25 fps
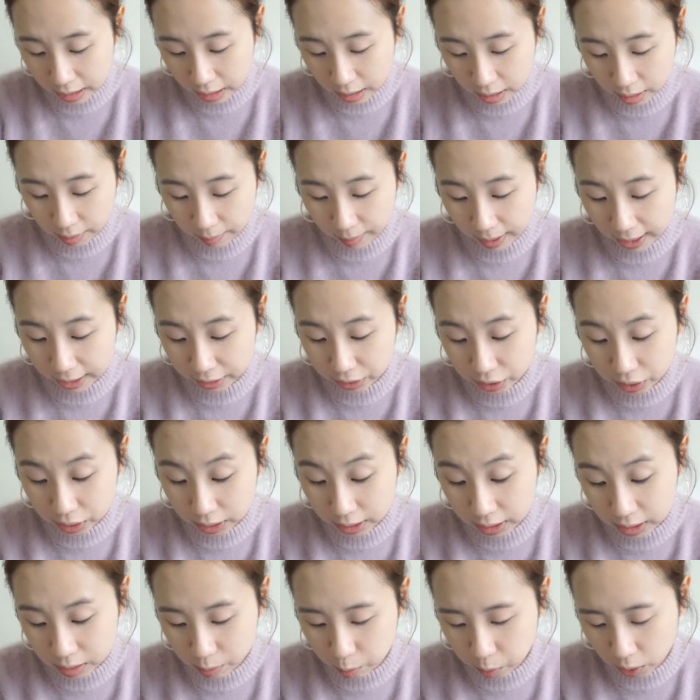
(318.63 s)

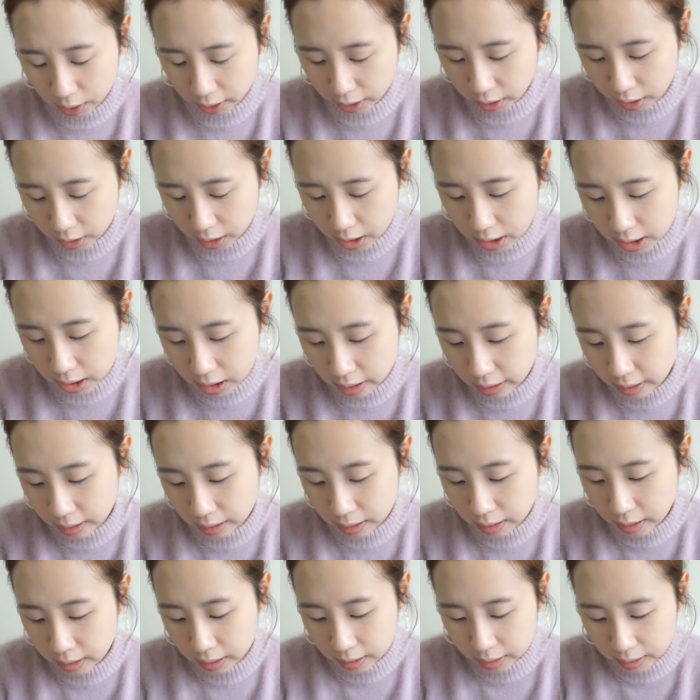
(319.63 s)
Actually it's pretty good.
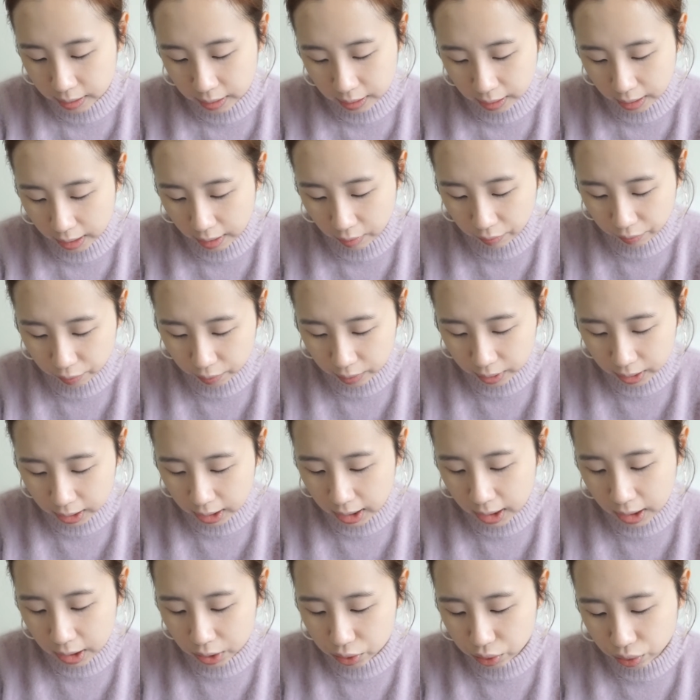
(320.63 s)
It
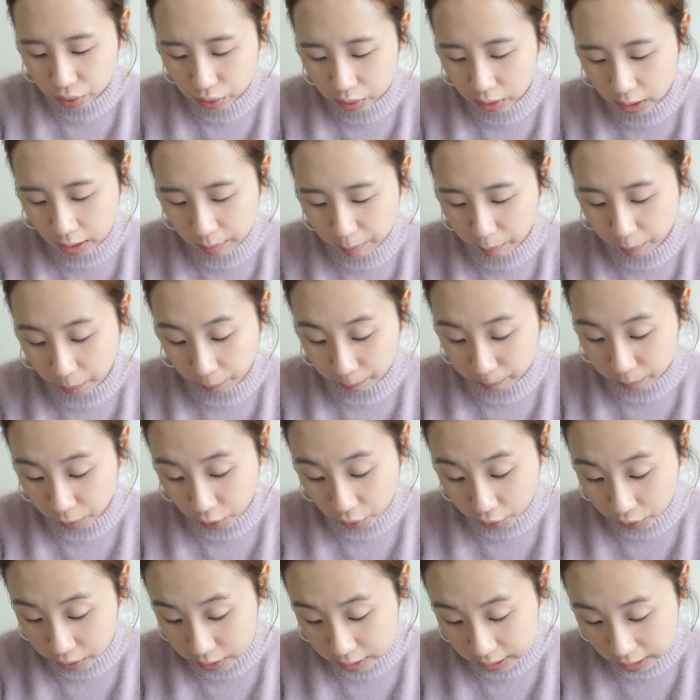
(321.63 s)
really truly
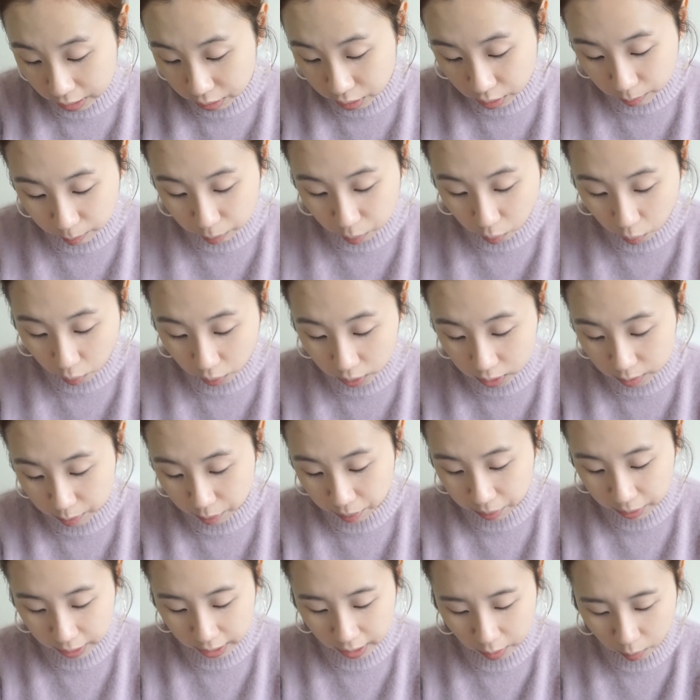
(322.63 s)
blurs out the pores
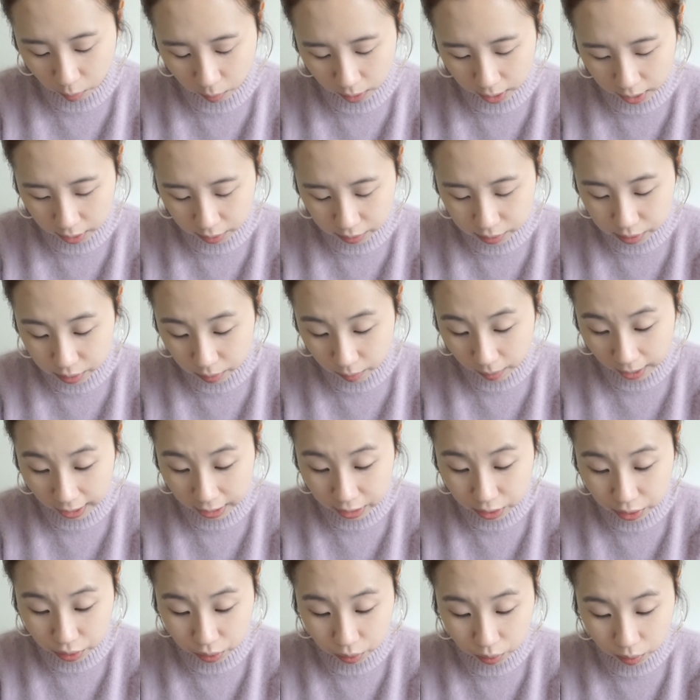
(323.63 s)
pretty well, so
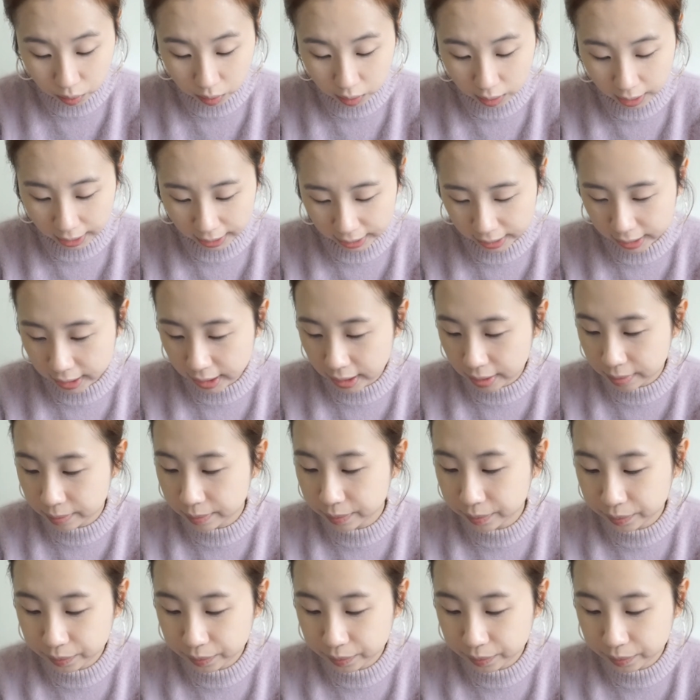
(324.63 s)
I do like it.